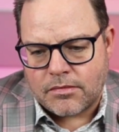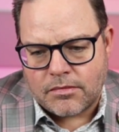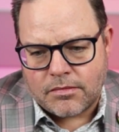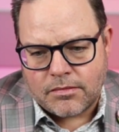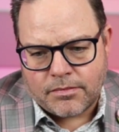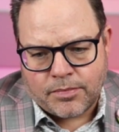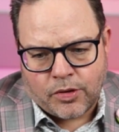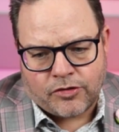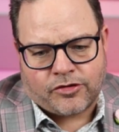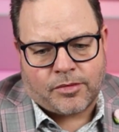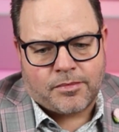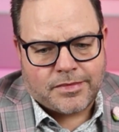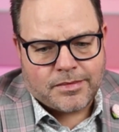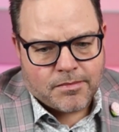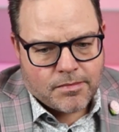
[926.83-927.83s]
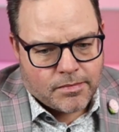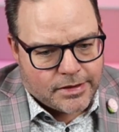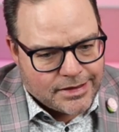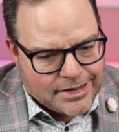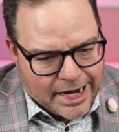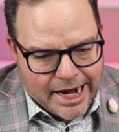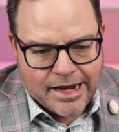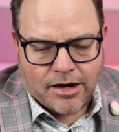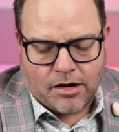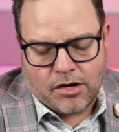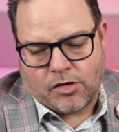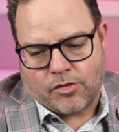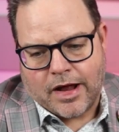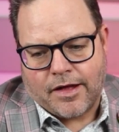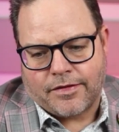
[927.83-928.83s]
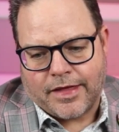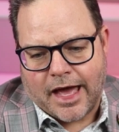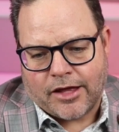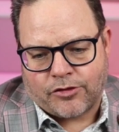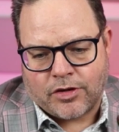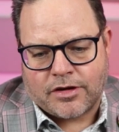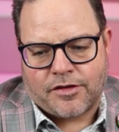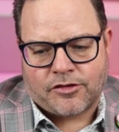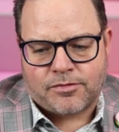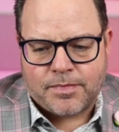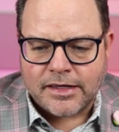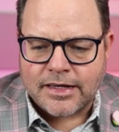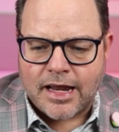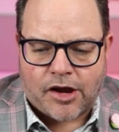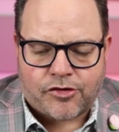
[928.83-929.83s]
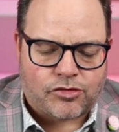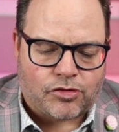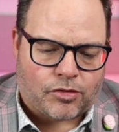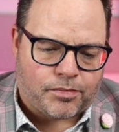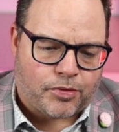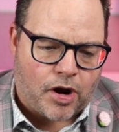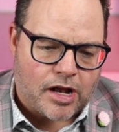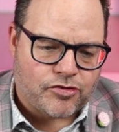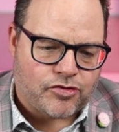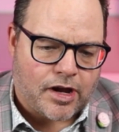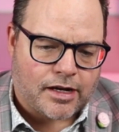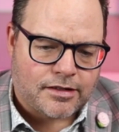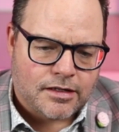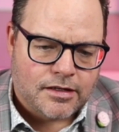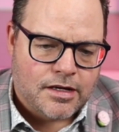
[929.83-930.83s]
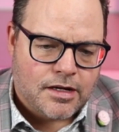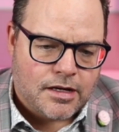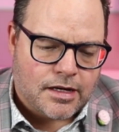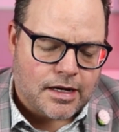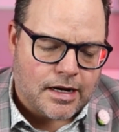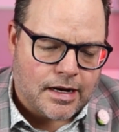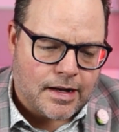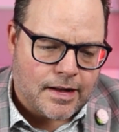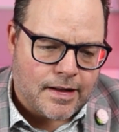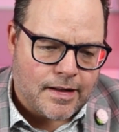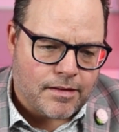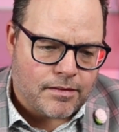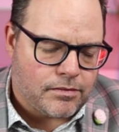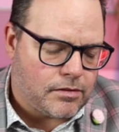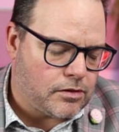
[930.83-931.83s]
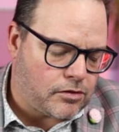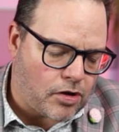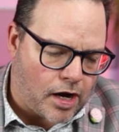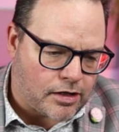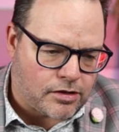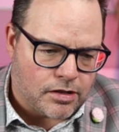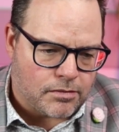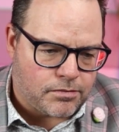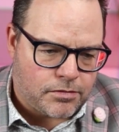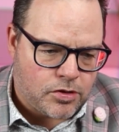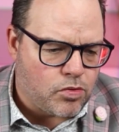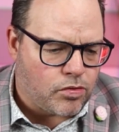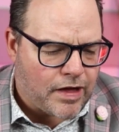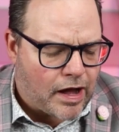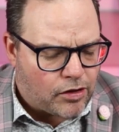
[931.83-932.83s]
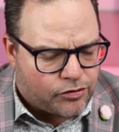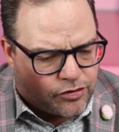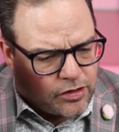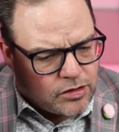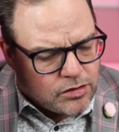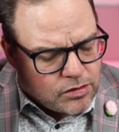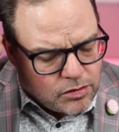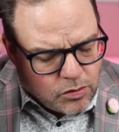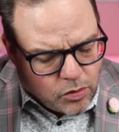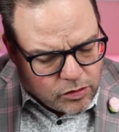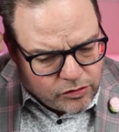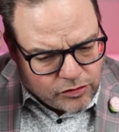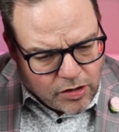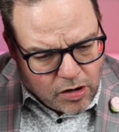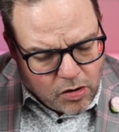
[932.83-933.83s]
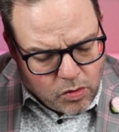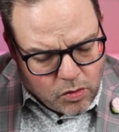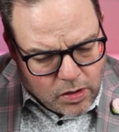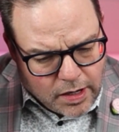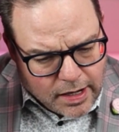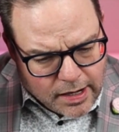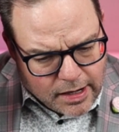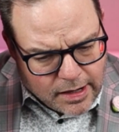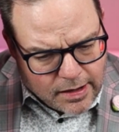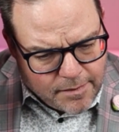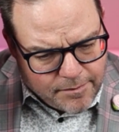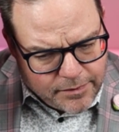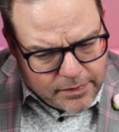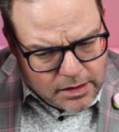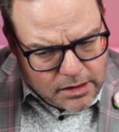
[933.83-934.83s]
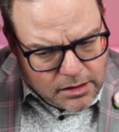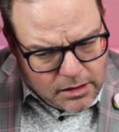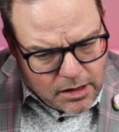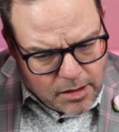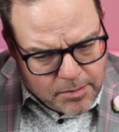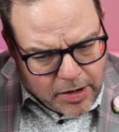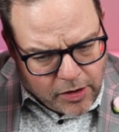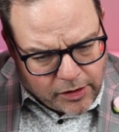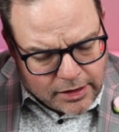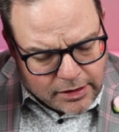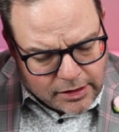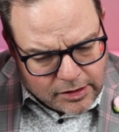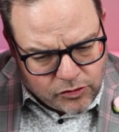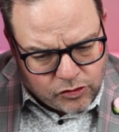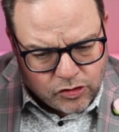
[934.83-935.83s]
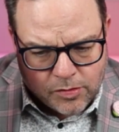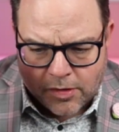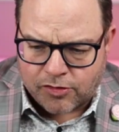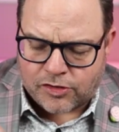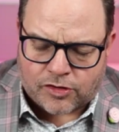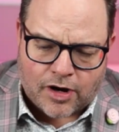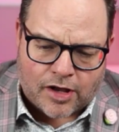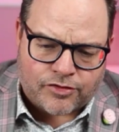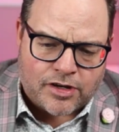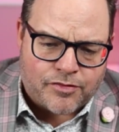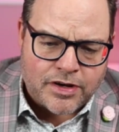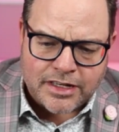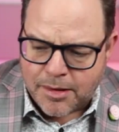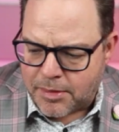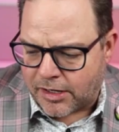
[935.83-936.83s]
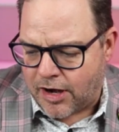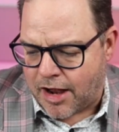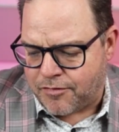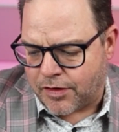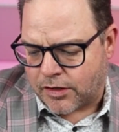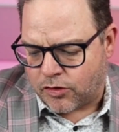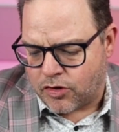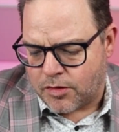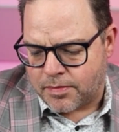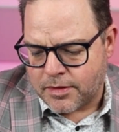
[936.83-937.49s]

put some data around that. So I did this big national project, talked to 2,000 or so American consumers across every demographic group,